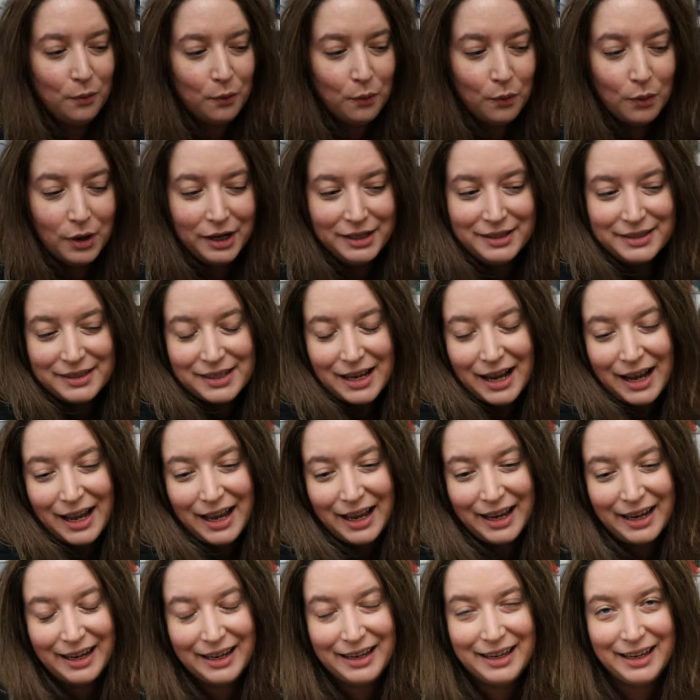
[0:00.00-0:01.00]
once
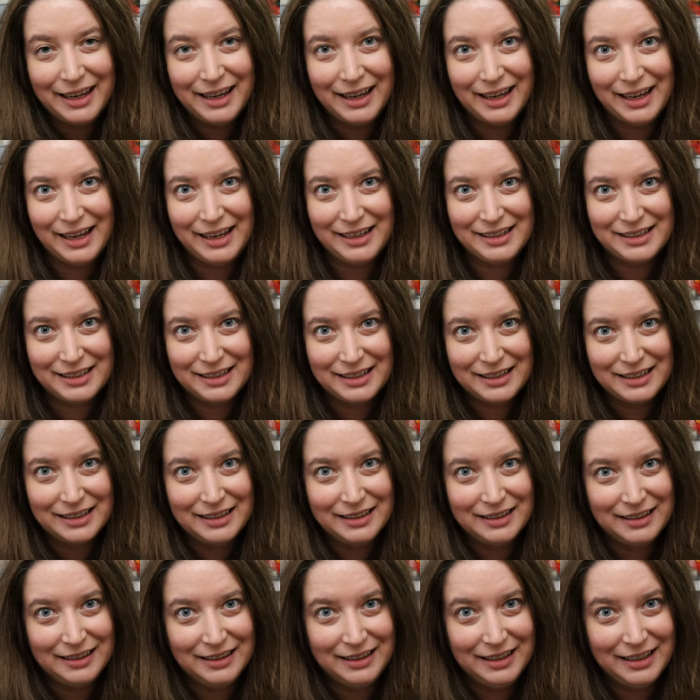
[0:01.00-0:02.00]
I get
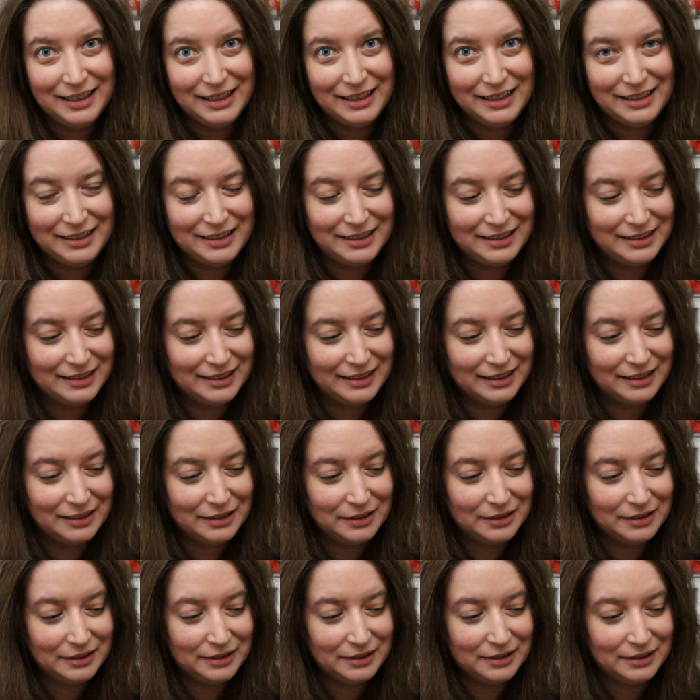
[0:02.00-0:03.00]
this
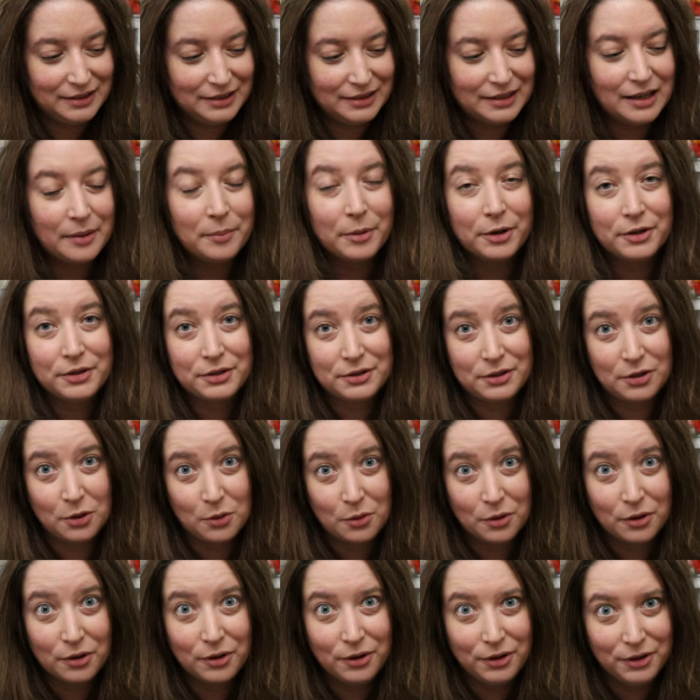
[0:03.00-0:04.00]
summer
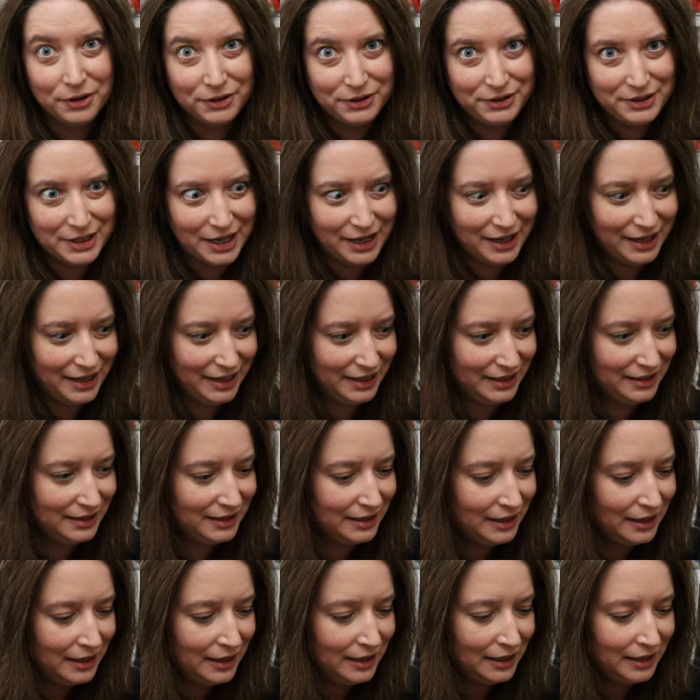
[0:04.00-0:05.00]
sorrel
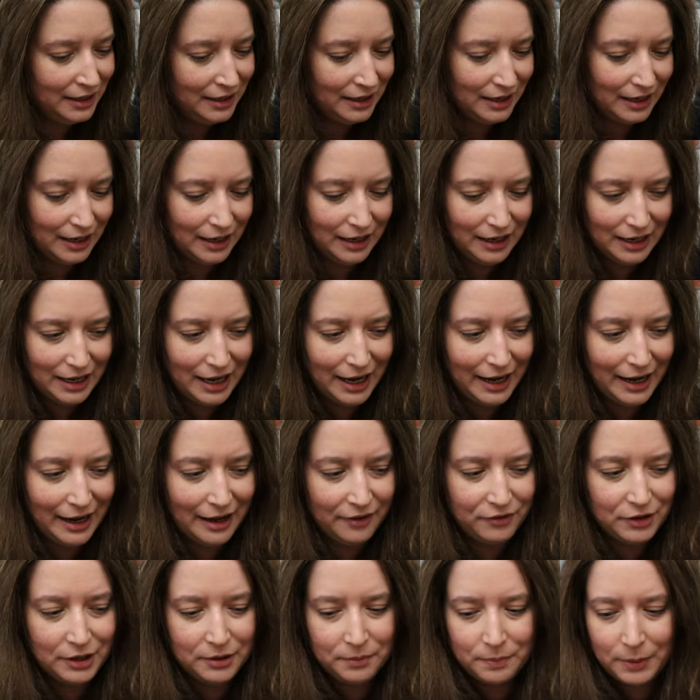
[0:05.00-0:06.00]
done. I
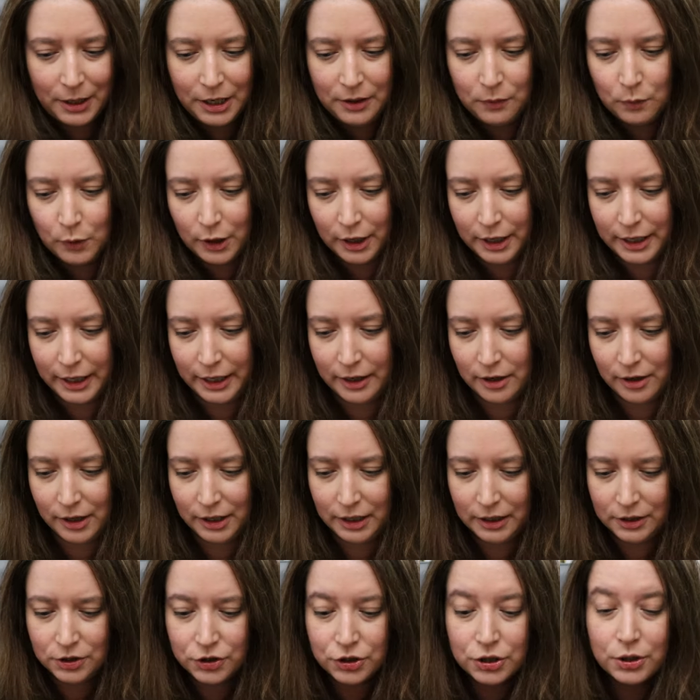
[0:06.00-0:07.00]
haven't been working
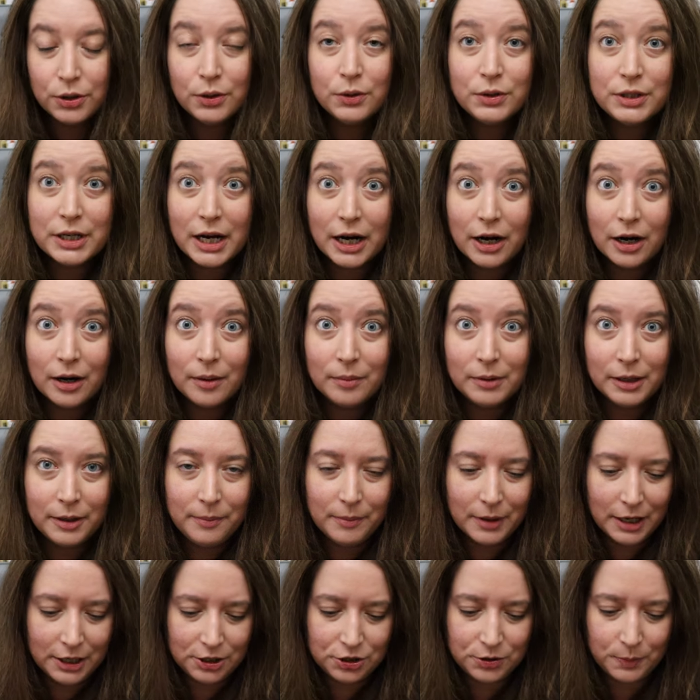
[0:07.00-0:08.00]
on it too terribly
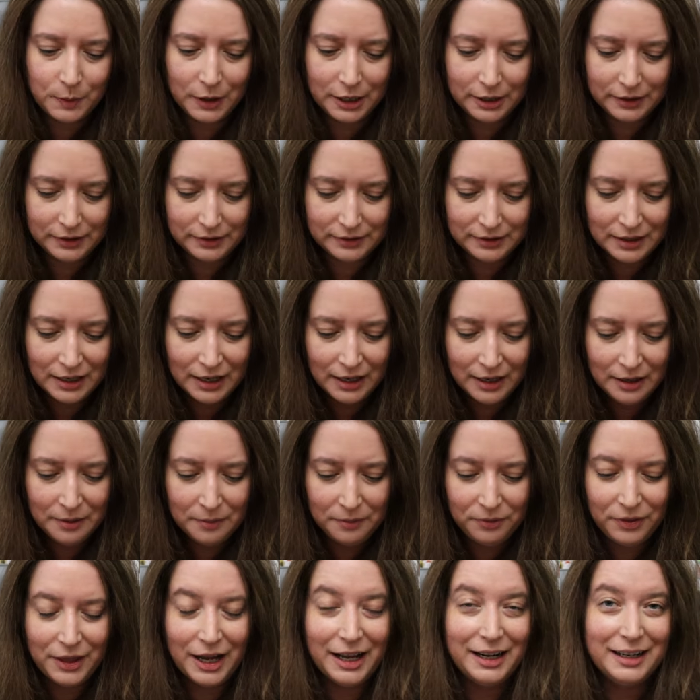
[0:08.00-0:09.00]
much because
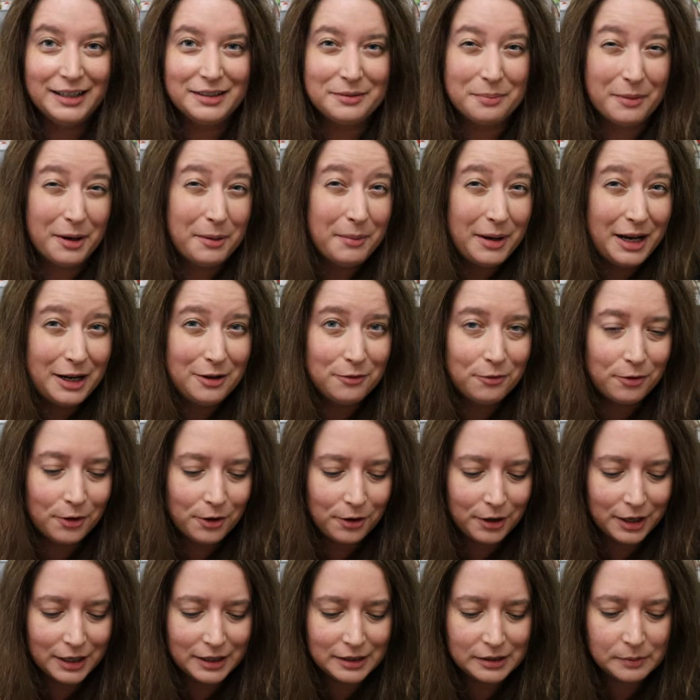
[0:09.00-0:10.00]
that is my main
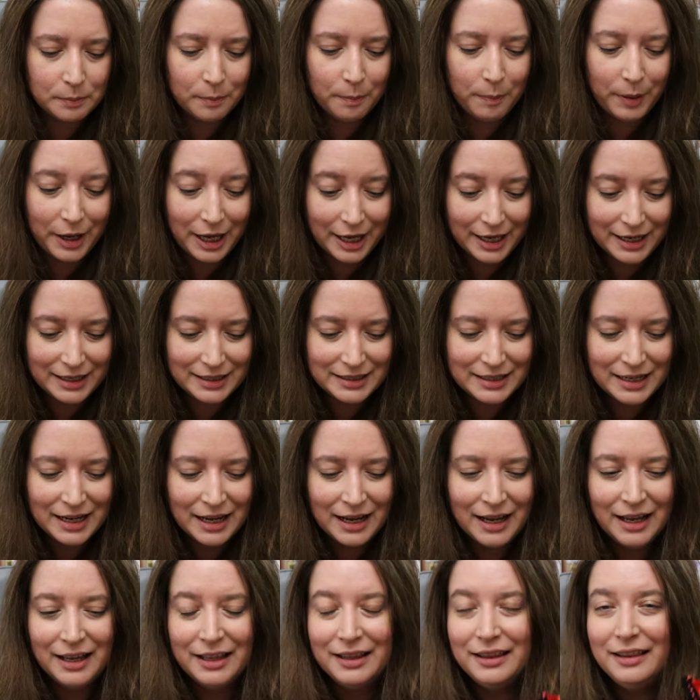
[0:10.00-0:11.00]
focus, but
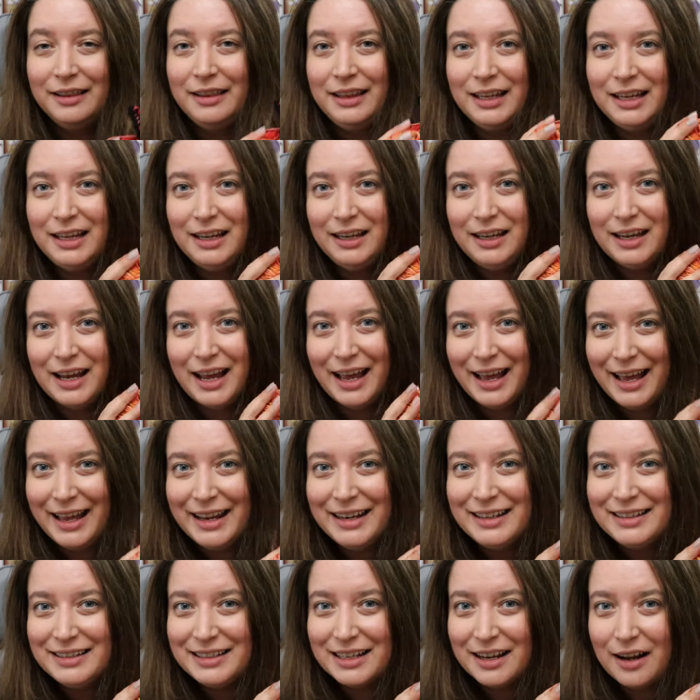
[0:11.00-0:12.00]
the
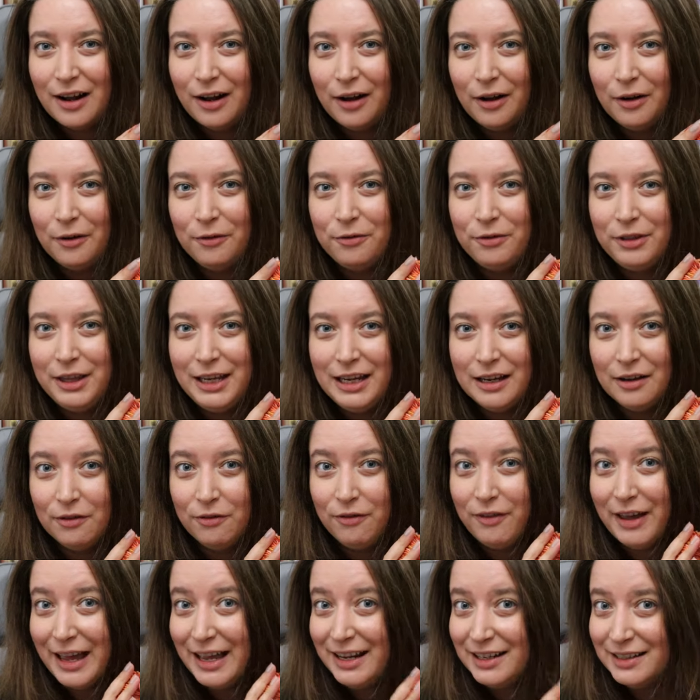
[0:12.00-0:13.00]
end of the
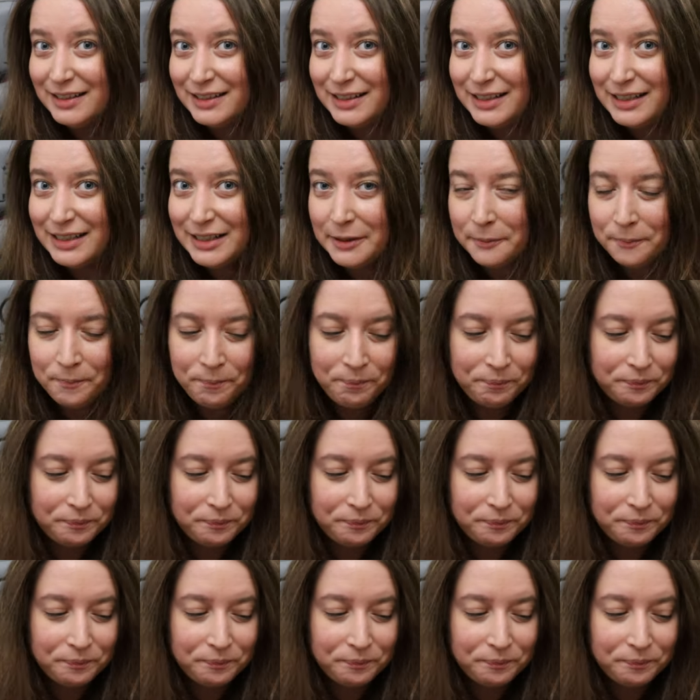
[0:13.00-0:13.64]
event